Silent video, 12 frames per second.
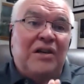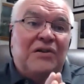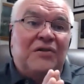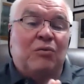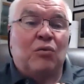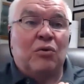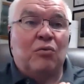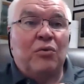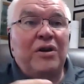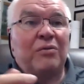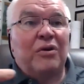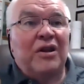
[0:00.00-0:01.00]
is when
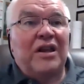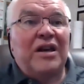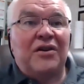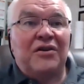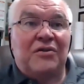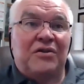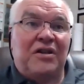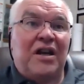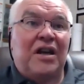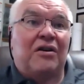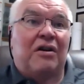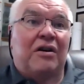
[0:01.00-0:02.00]
we really
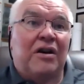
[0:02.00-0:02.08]
understand our